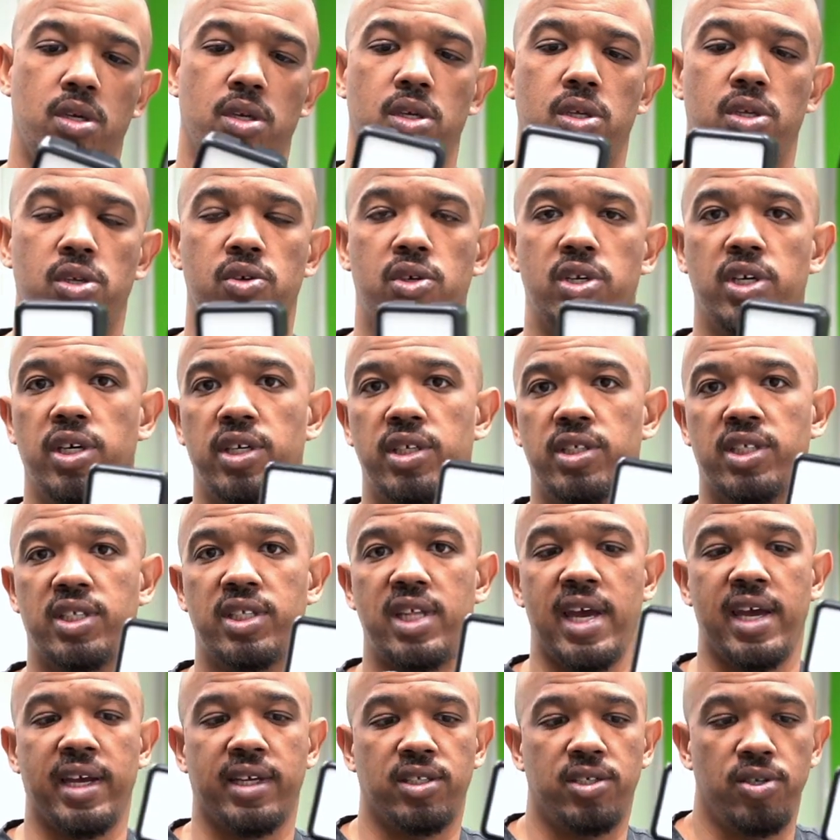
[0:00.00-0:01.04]
you could
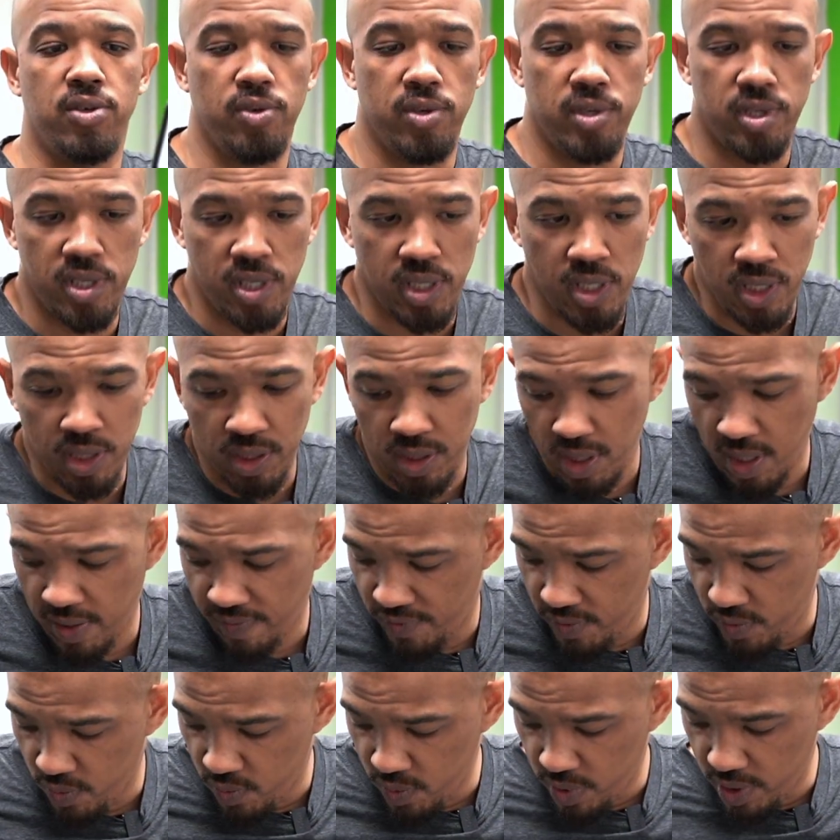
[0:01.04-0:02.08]
stack 2 of these if
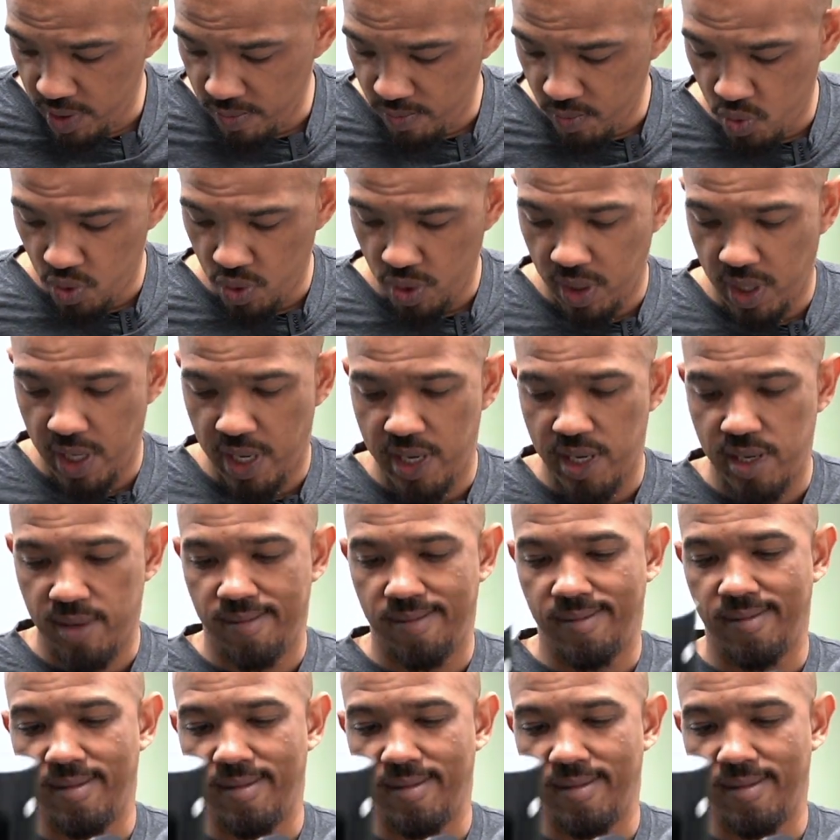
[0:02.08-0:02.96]
you wanted more light.